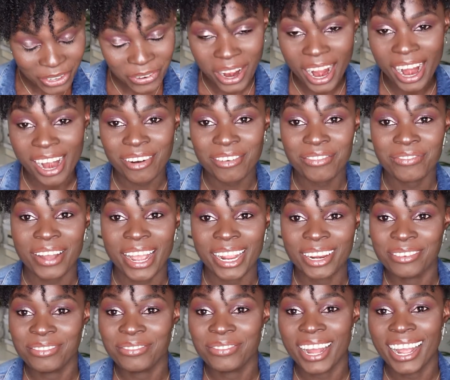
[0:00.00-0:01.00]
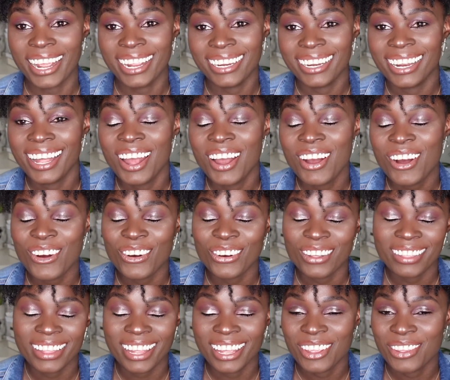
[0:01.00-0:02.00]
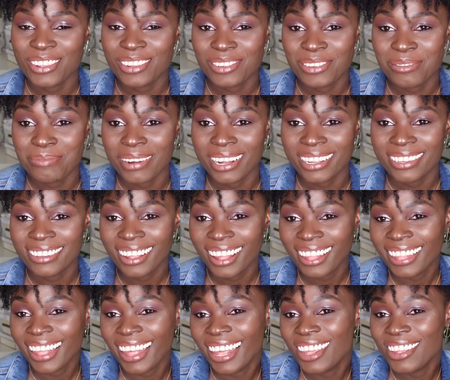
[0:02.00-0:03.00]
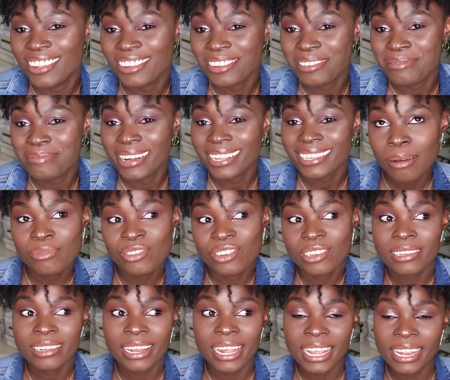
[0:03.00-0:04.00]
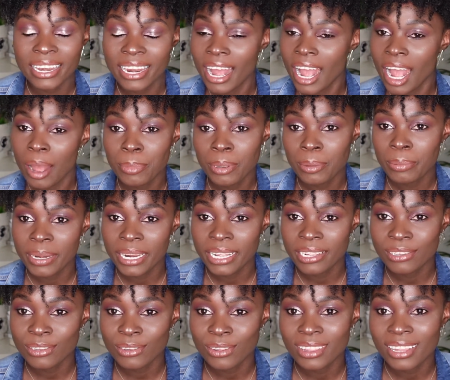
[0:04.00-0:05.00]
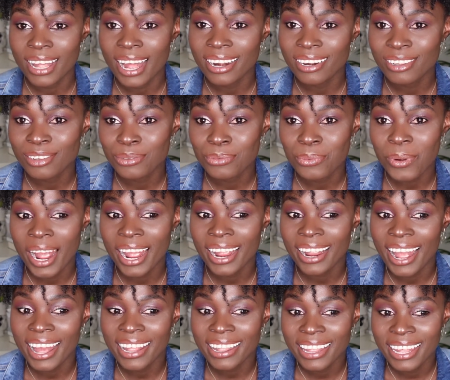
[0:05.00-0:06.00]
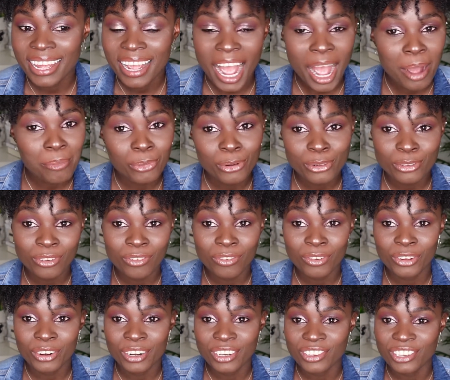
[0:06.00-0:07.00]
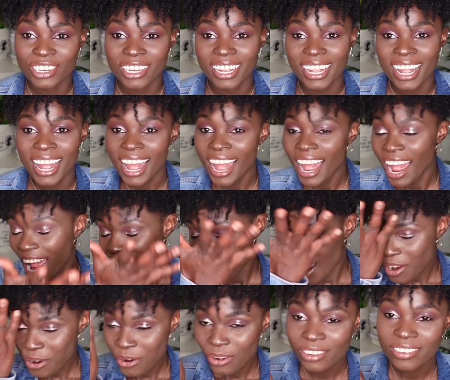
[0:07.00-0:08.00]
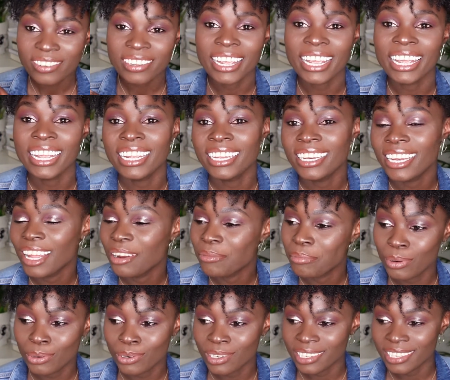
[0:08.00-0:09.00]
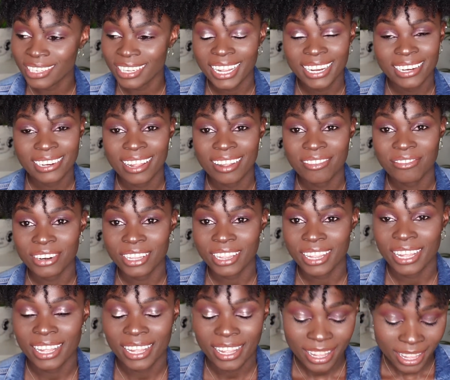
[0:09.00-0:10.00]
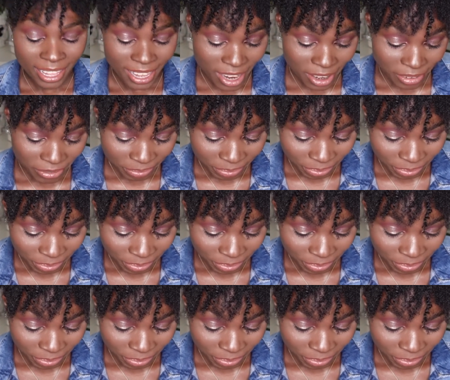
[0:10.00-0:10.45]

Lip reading: you are fine. Oh, thank you so much. Thank you so much. I'm just like in a happy place, so that is why I think I'm also flourishing, skin and body and everything. Yeah.